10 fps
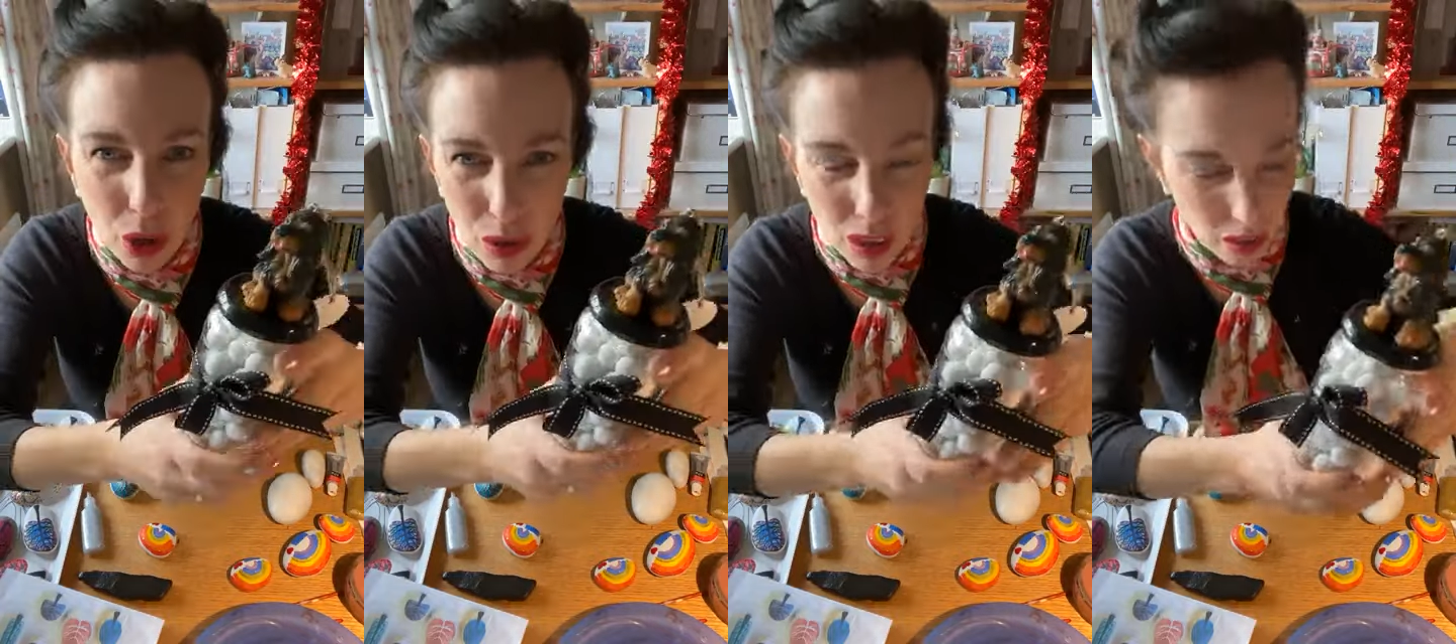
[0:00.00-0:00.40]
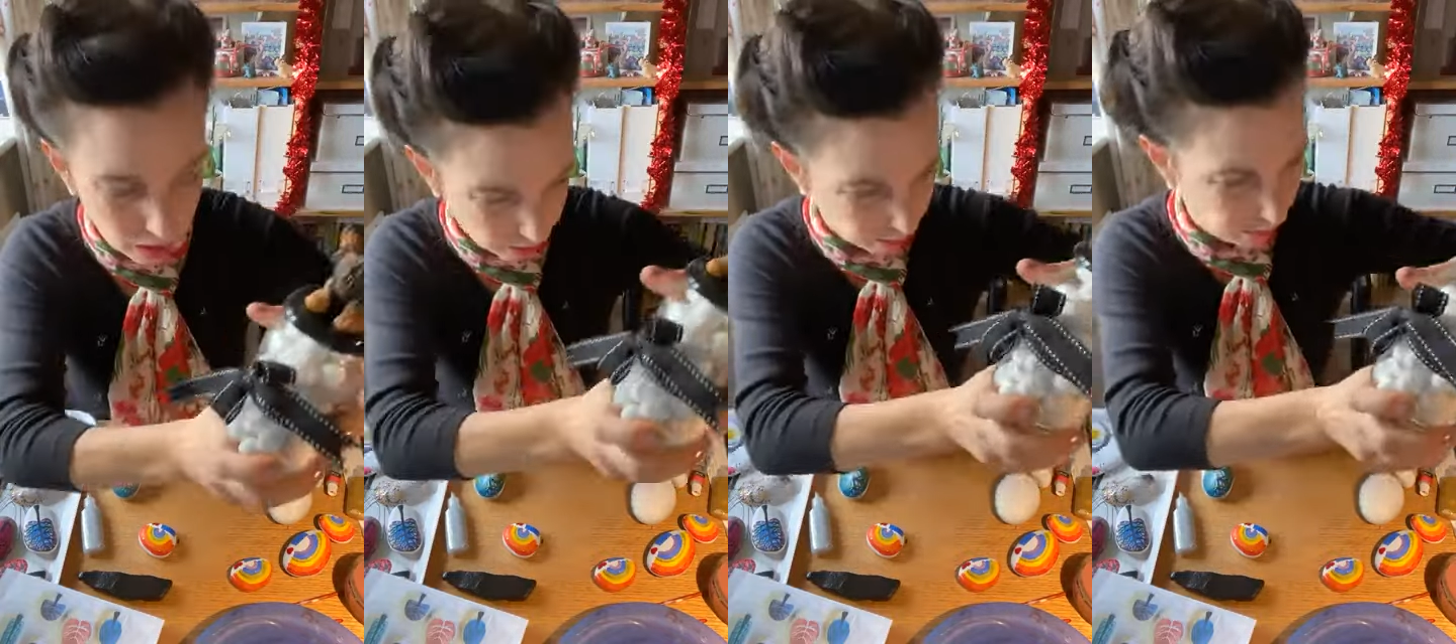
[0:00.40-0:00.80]

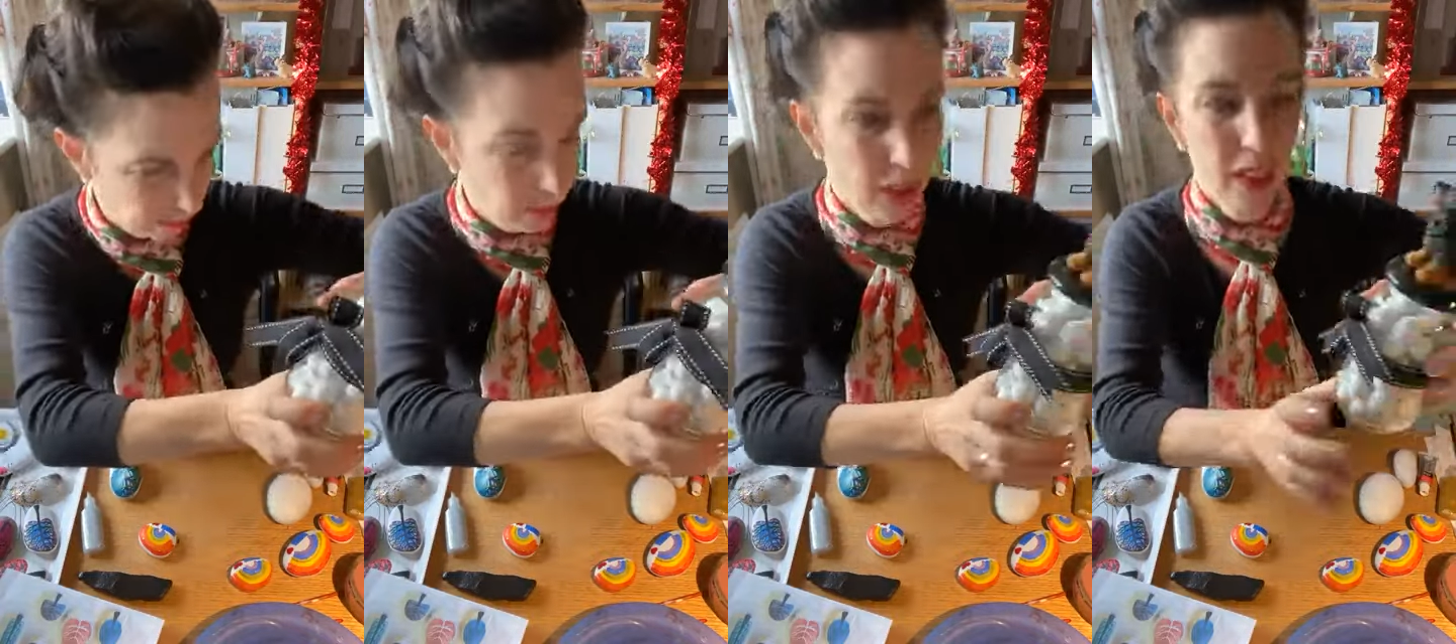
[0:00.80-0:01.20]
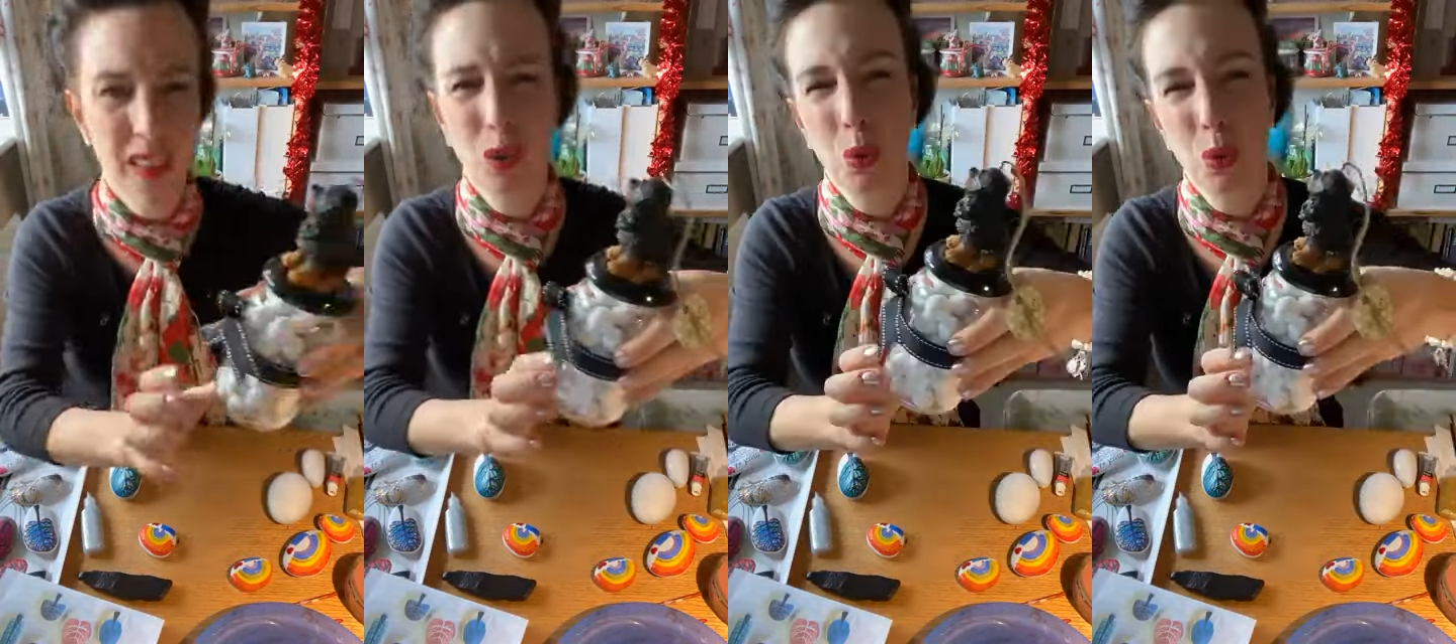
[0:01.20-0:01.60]
chocolate.
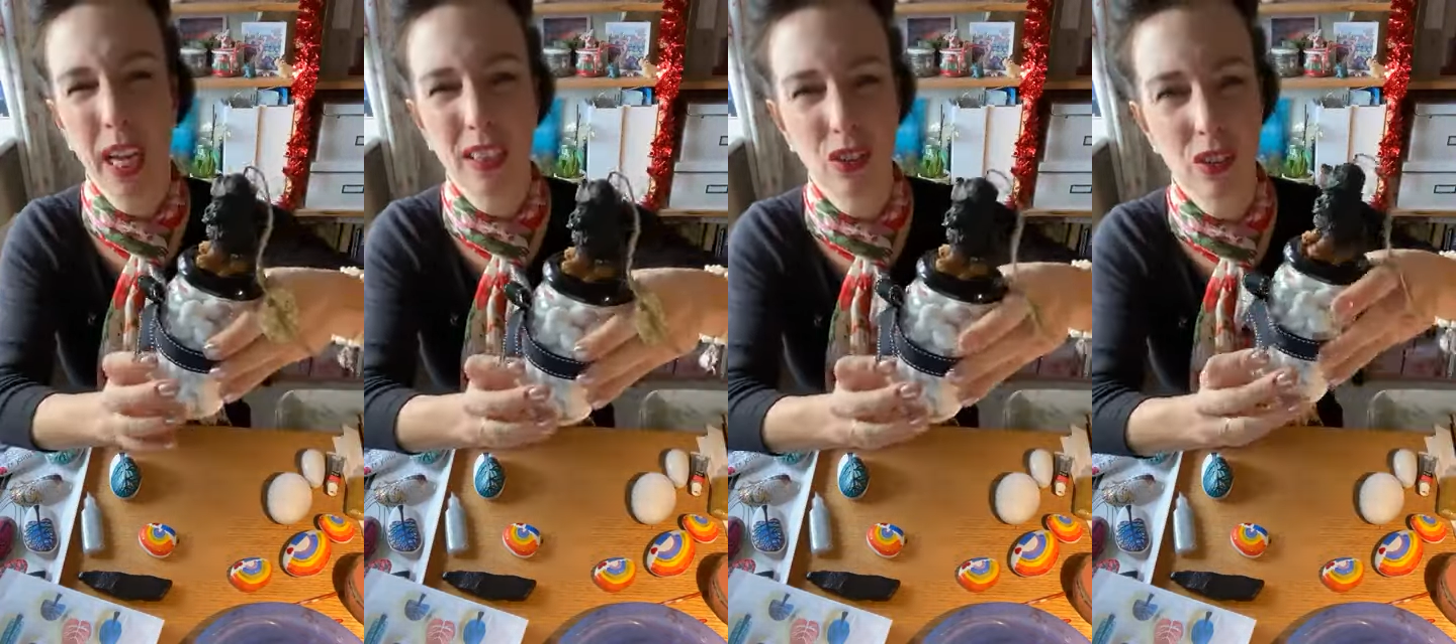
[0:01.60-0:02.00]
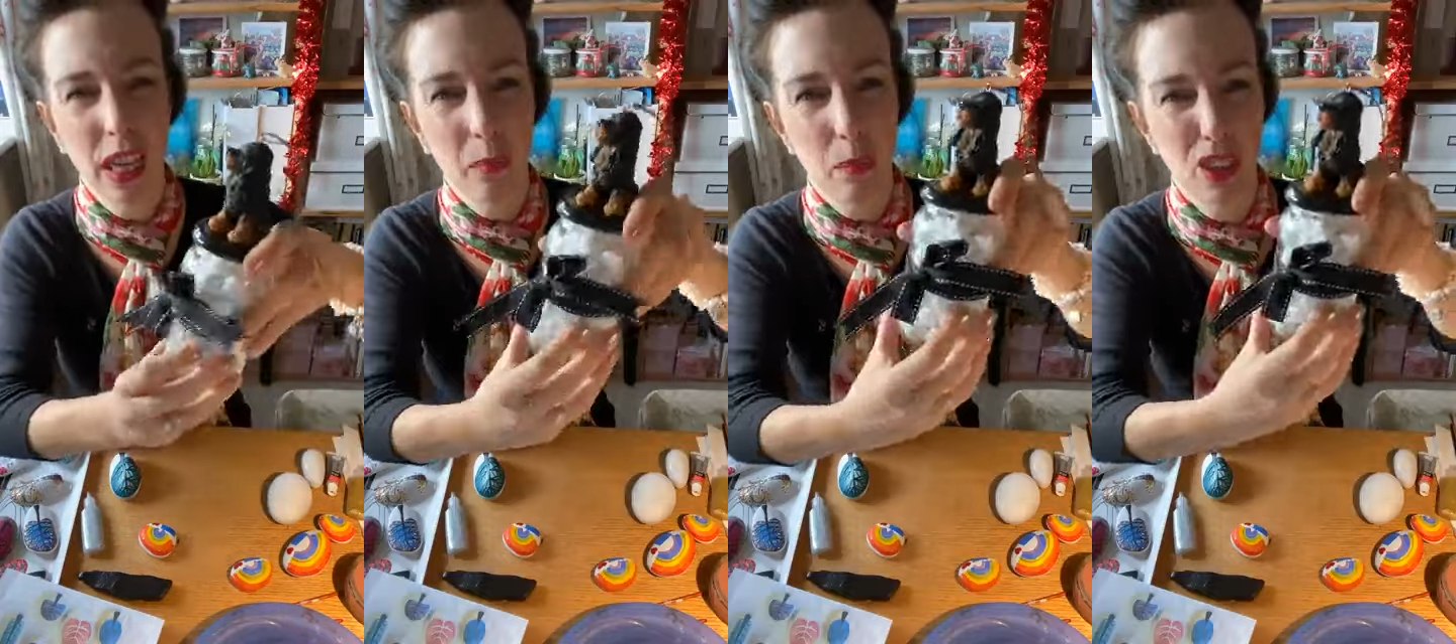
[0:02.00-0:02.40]
Oh, nice
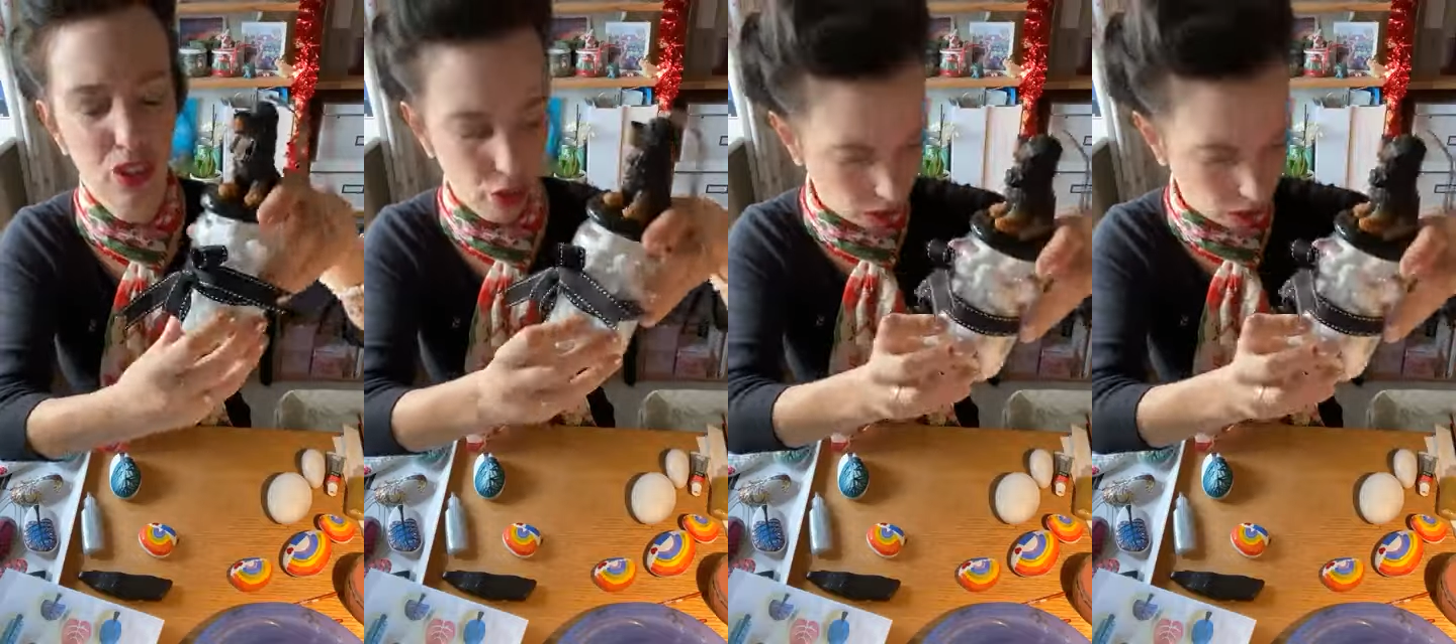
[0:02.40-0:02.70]
Cadbury's